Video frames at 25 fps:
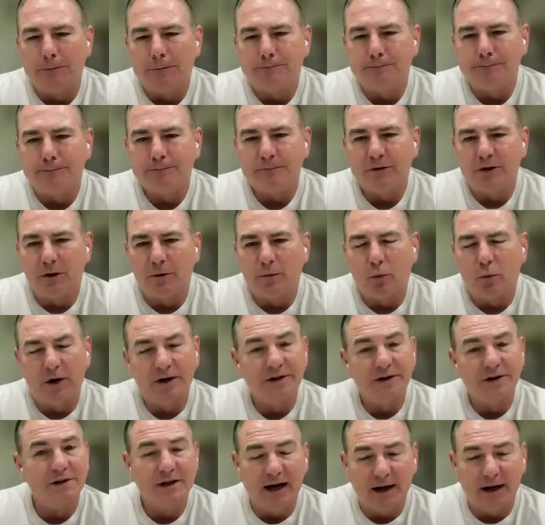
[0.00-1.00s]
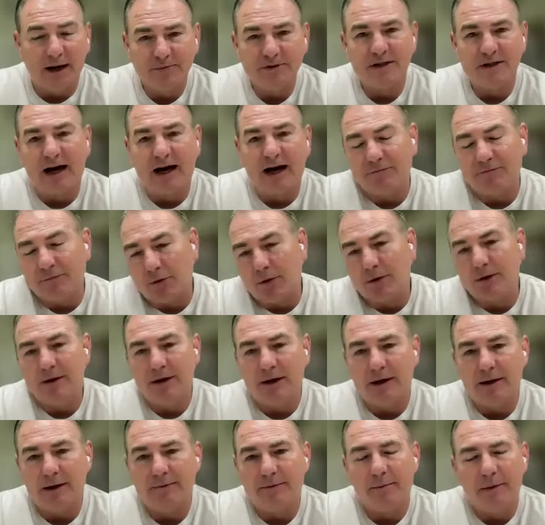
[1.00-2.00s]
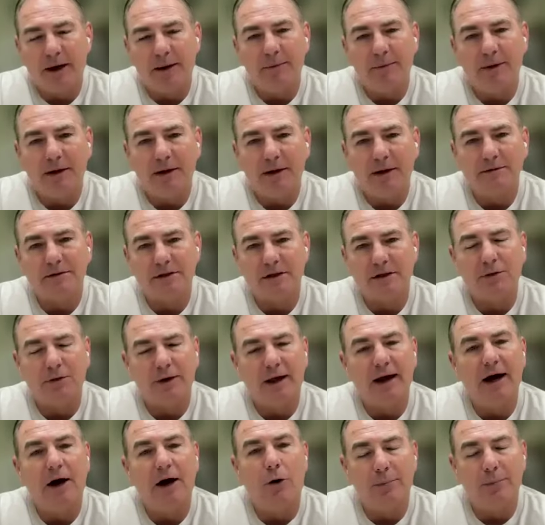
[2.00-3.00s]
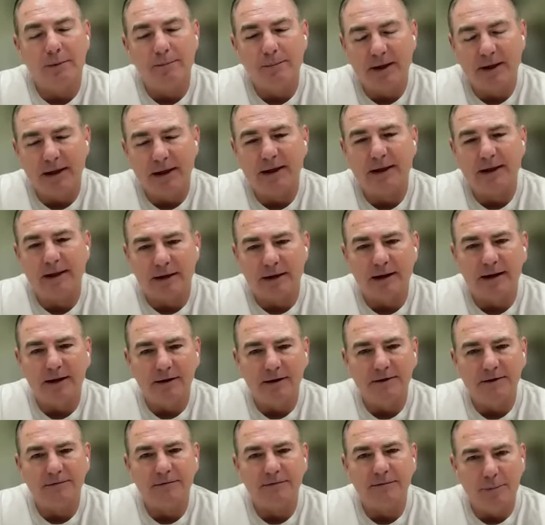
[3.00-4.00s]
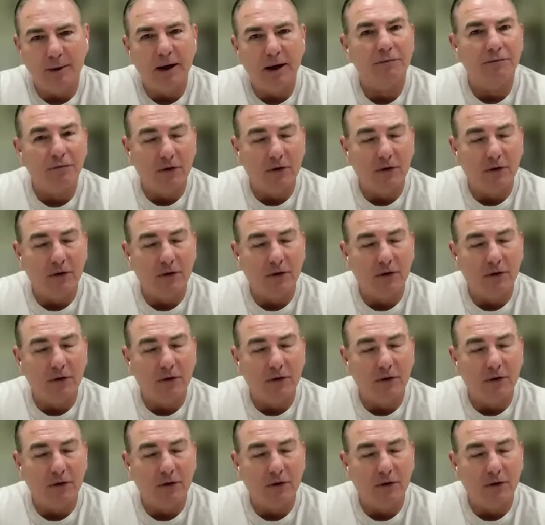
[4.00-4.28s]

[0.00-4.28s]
Um, you know, what is the upside for a kid that maybe it's going to help immediately?